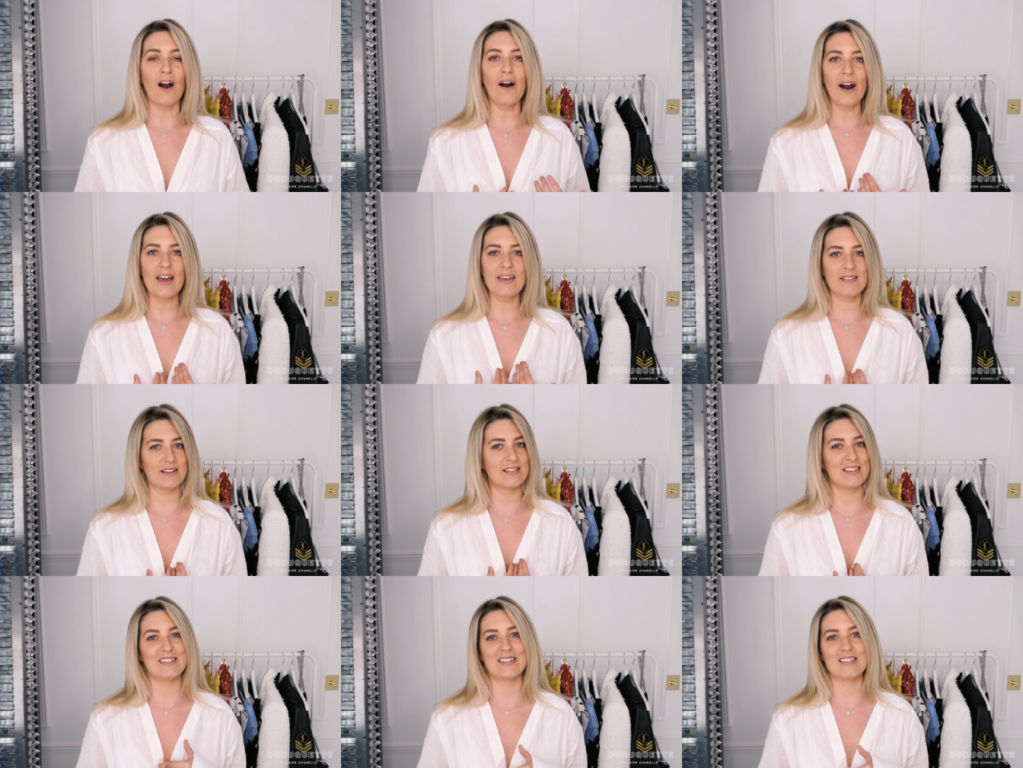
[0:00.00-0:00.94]
I
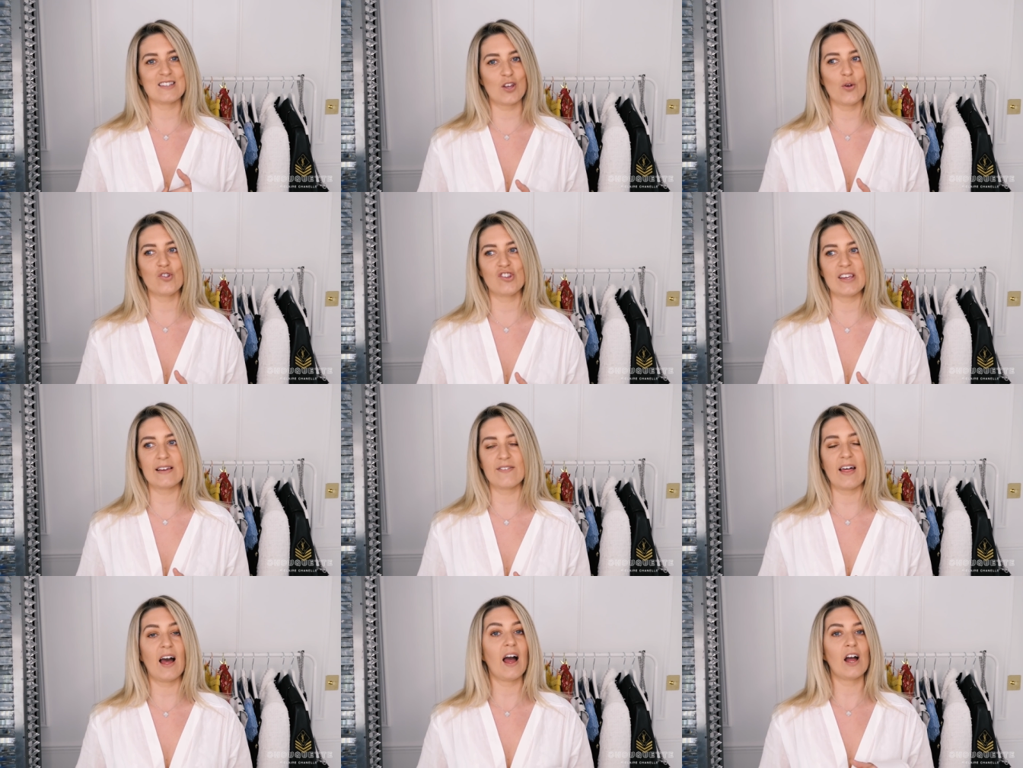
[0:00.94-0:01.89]
think this is so chic
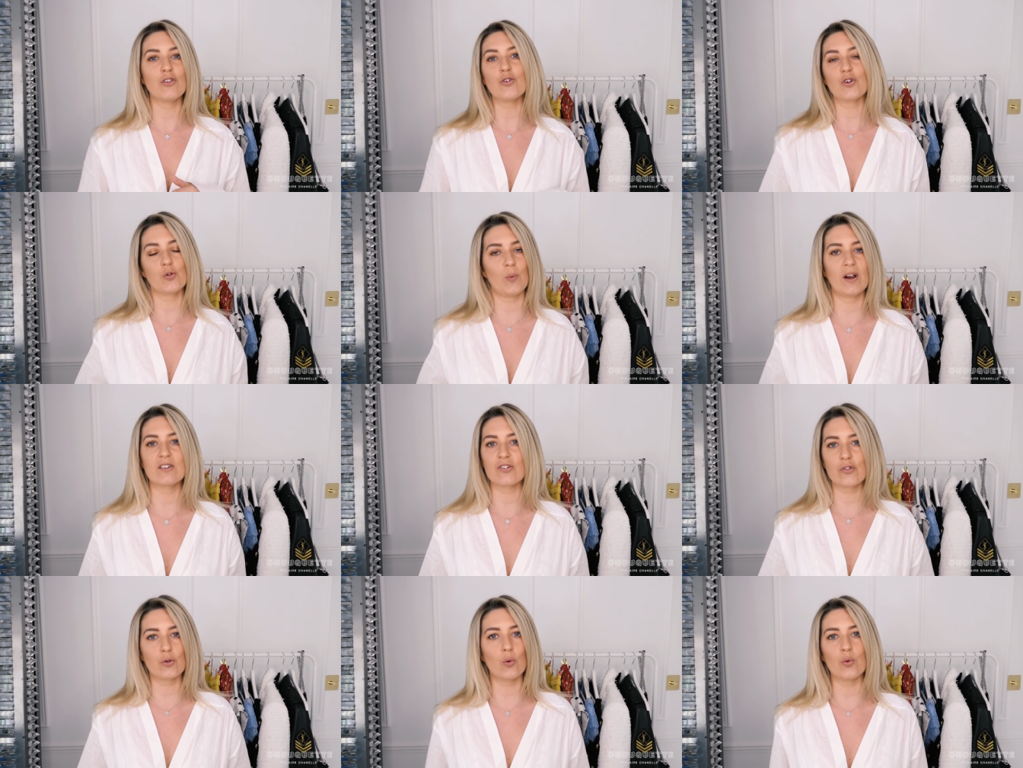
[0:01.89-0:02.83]
for that and you could wear it
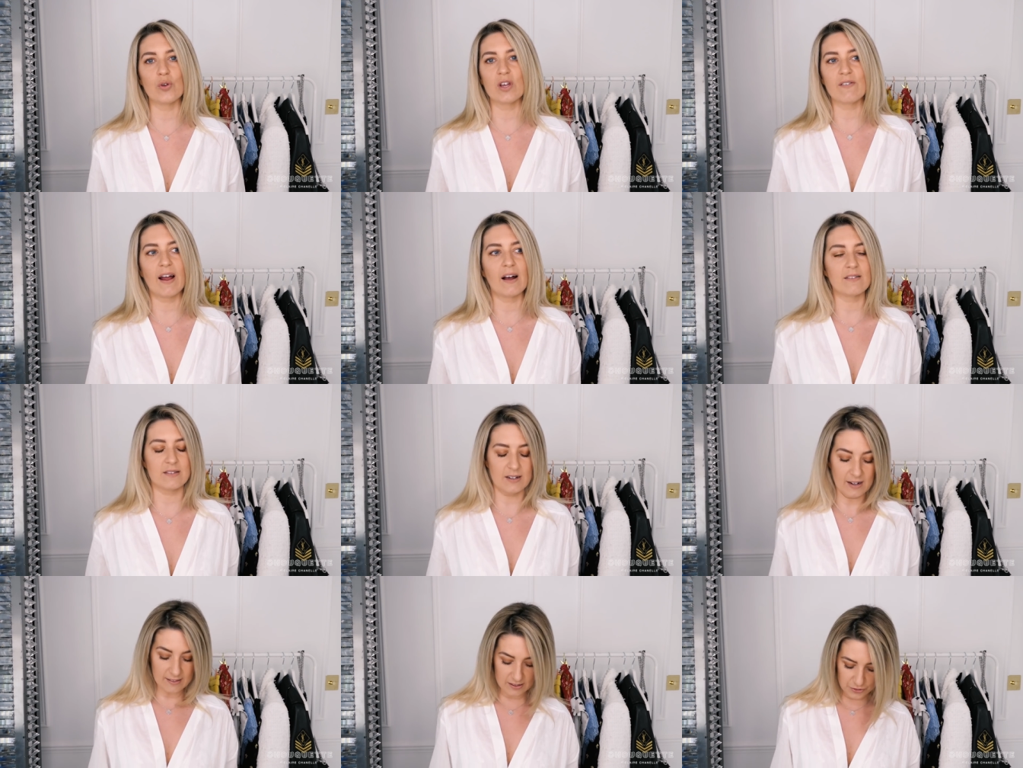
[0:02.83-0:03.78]
just all year round
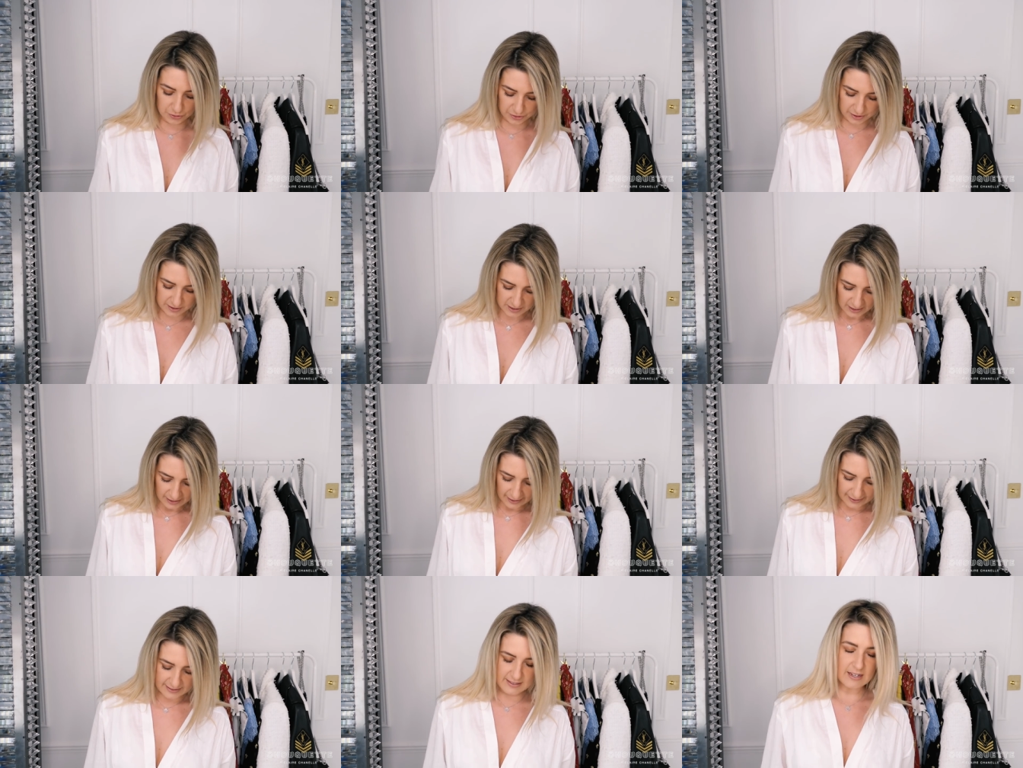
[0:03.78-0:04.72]
and I think you could
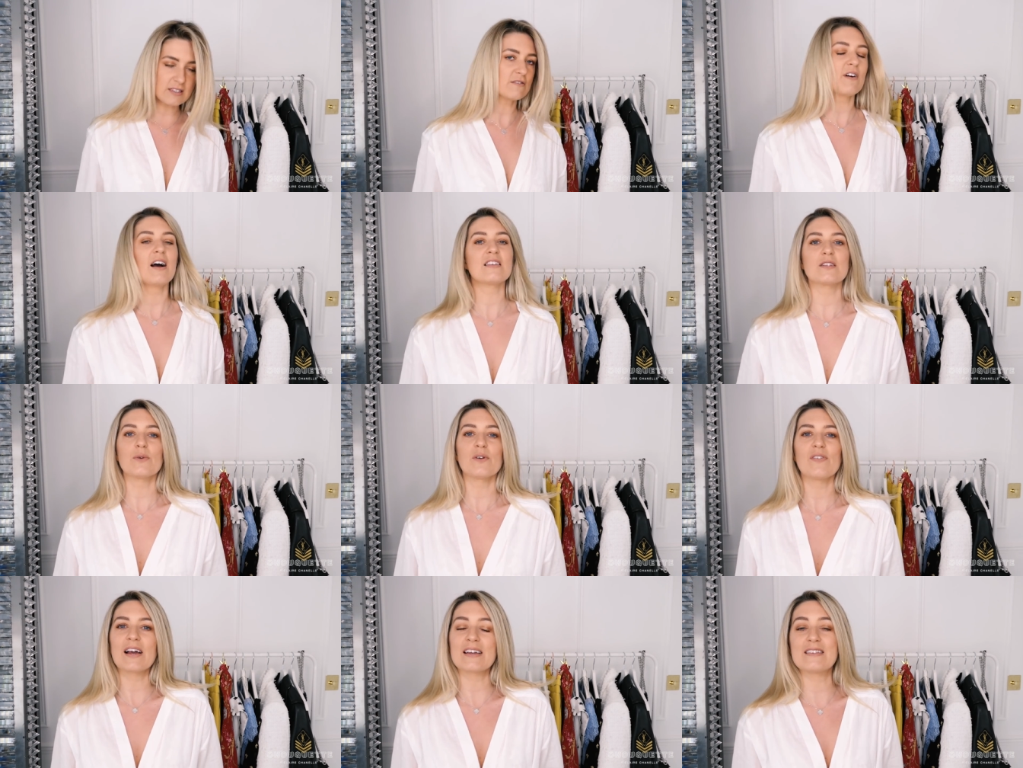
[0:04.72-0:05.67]
accessorize it
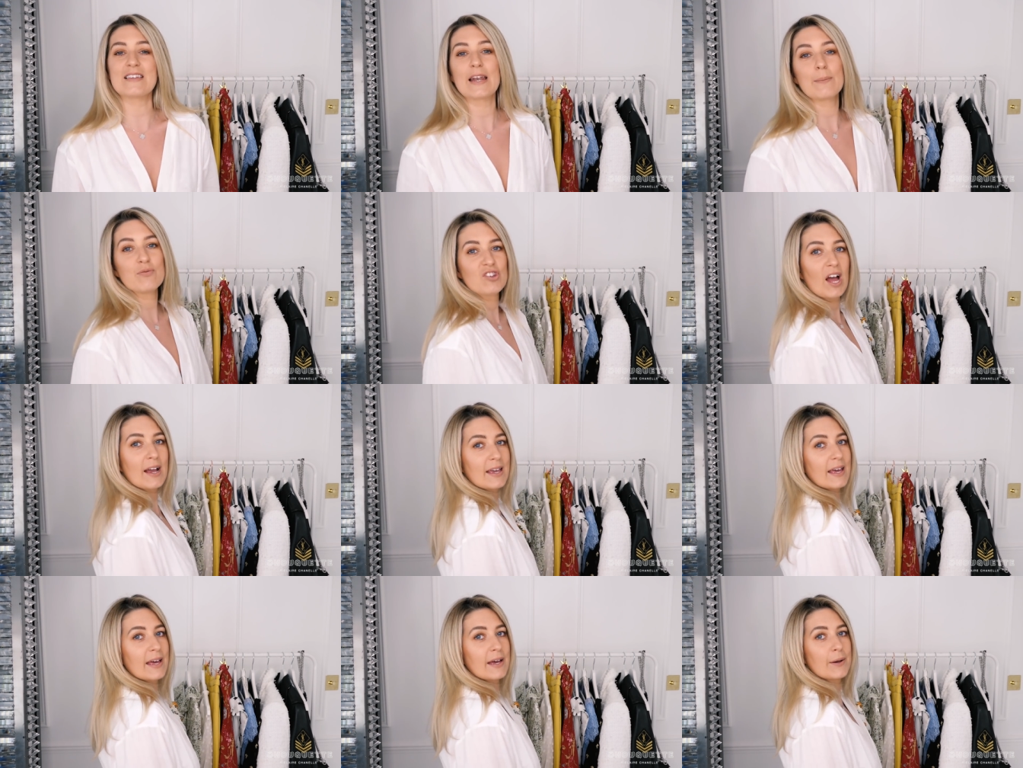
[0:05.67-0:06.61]
with like a denim
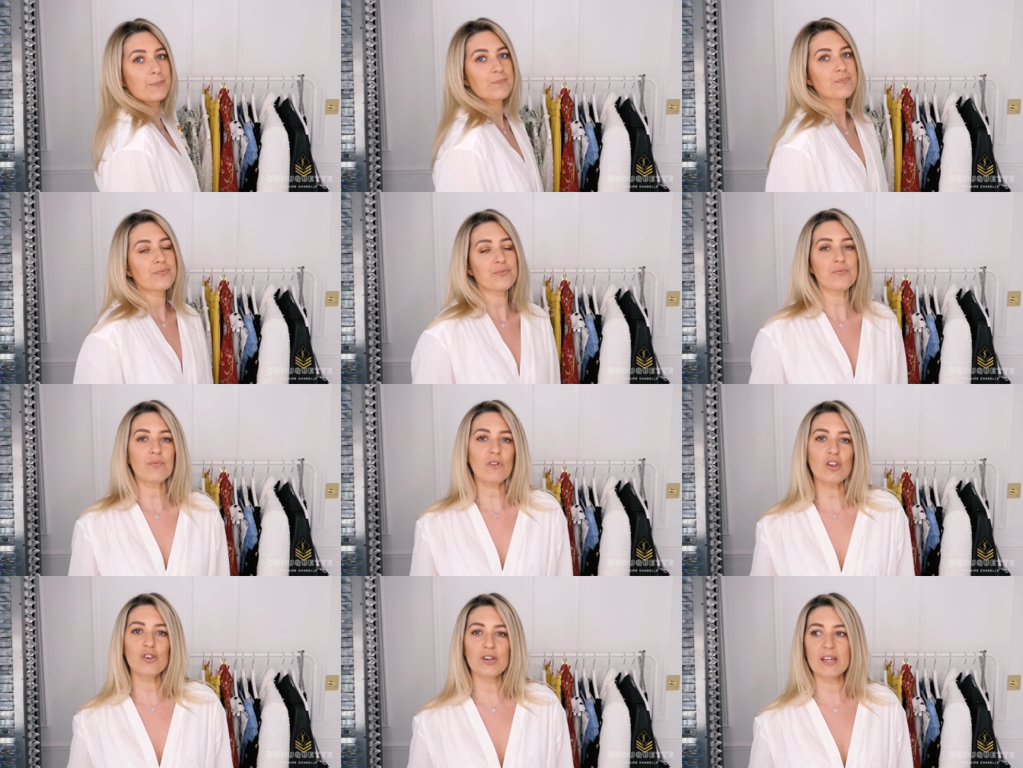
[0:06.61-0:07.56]
jacket,
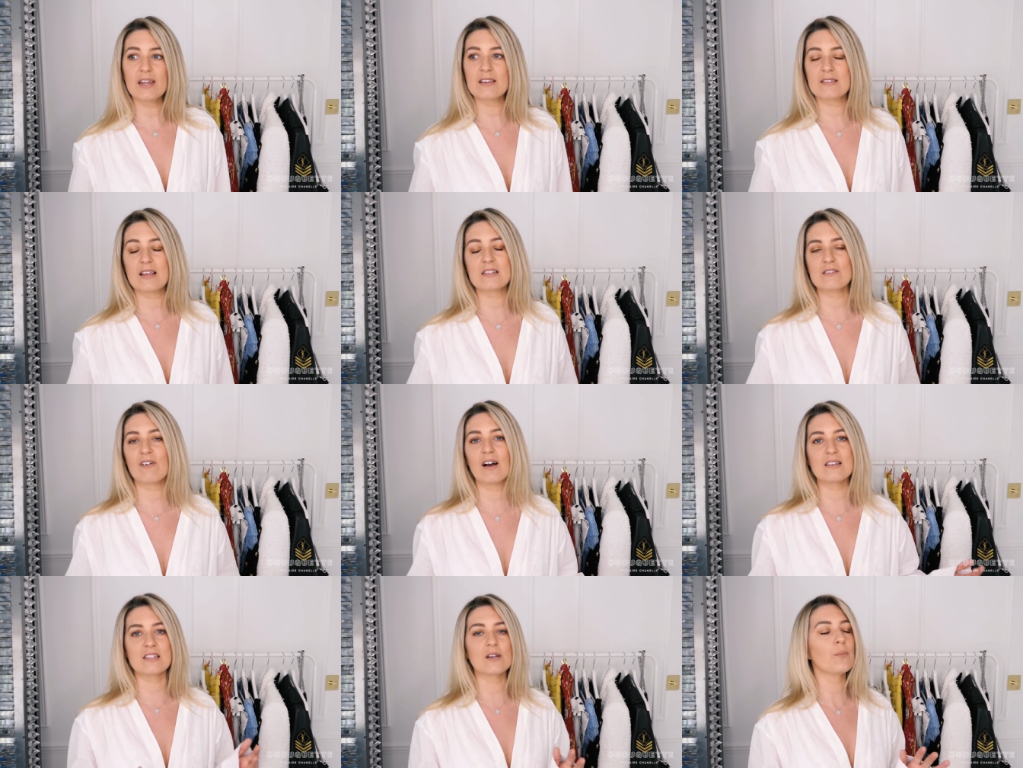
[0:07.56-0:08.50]
you can accessorize